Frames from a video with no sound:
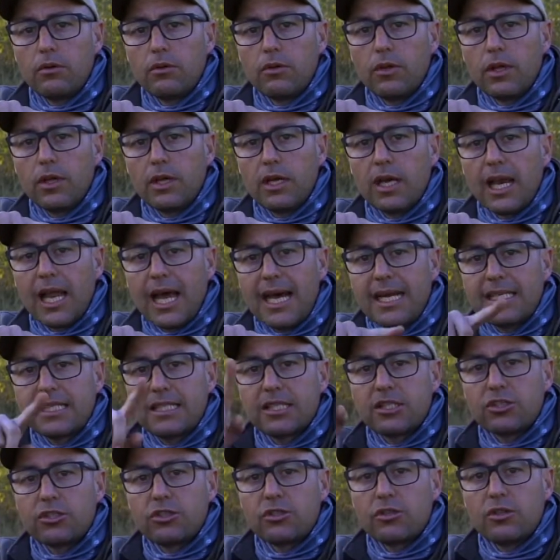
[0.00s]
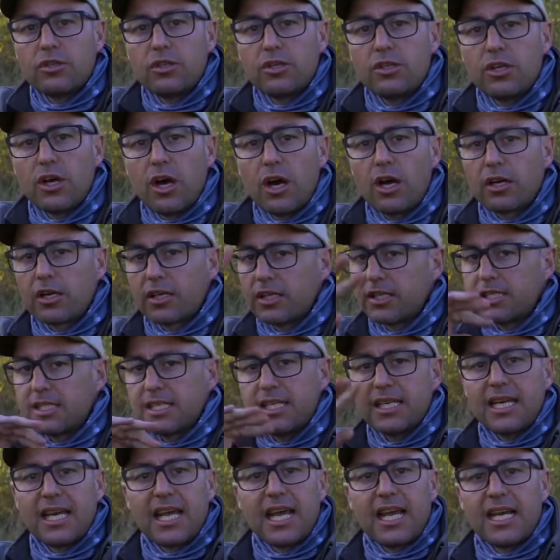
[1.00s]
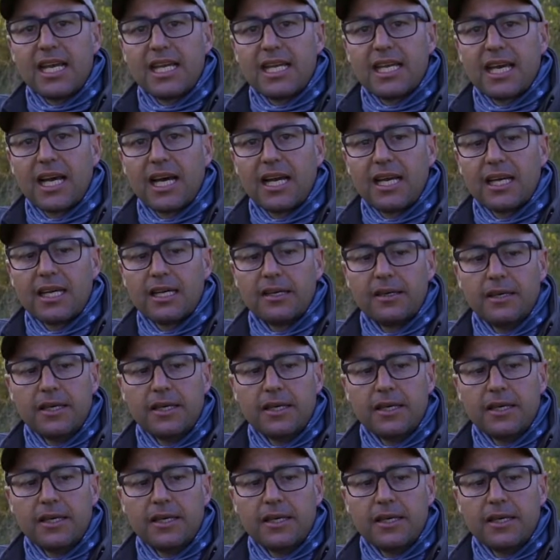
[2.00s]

the lightest to the darkest in any color.